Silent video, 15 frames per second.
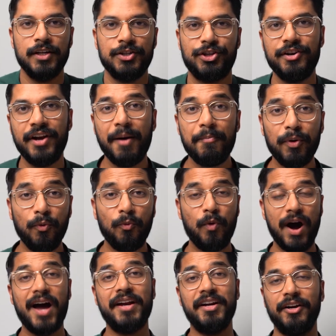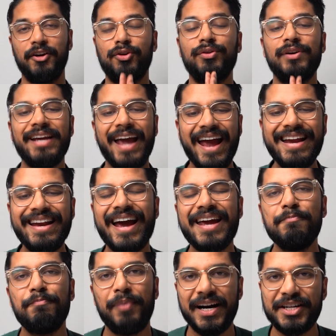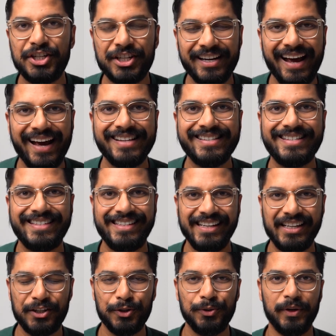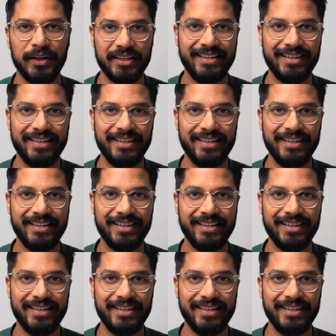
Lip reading: So number 1, create a budget and stick to it.